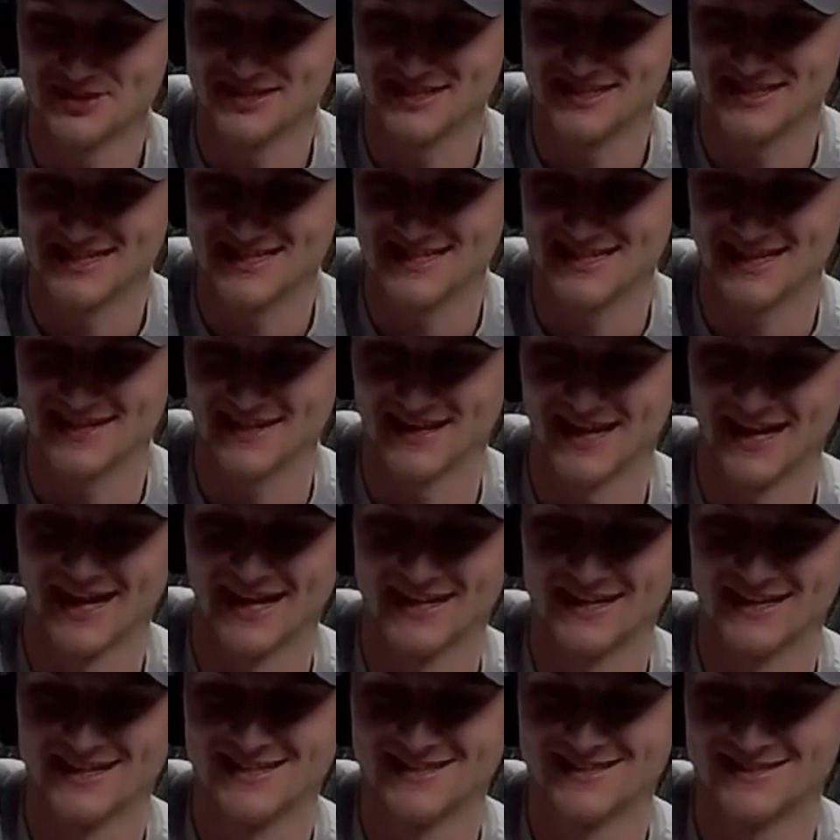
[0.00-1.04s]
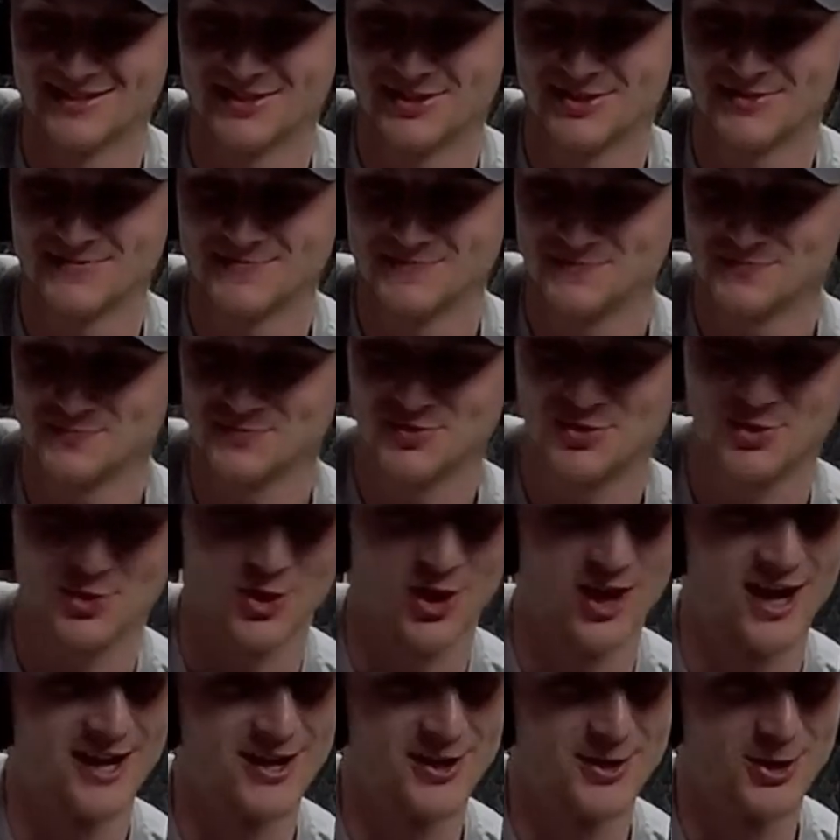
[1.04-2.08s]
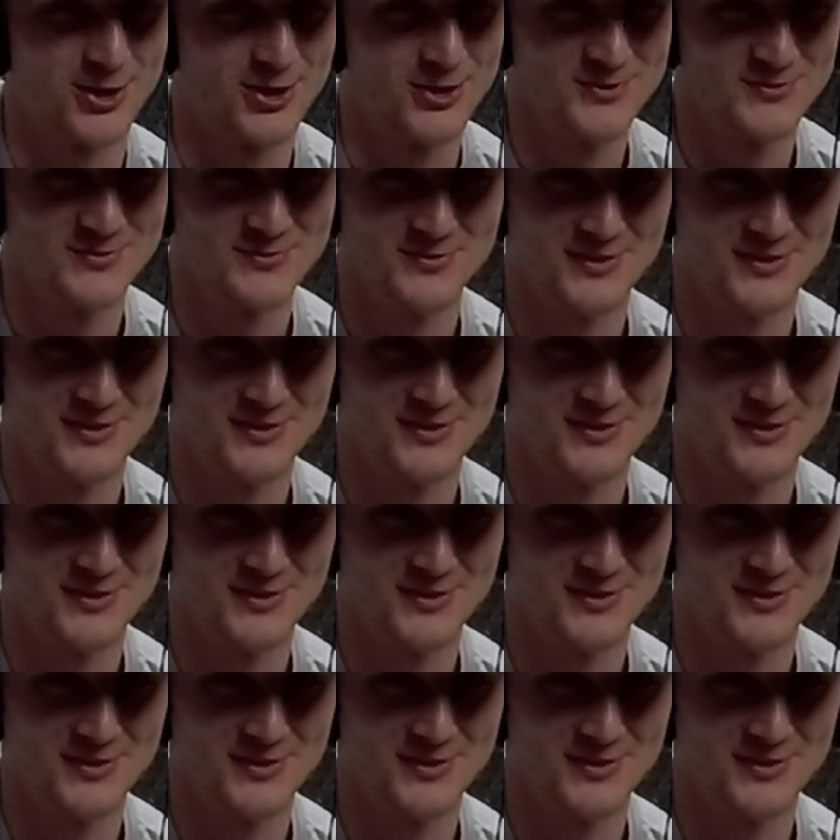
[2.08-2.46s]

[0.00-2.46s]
Let's just say that. I didn't cry at all.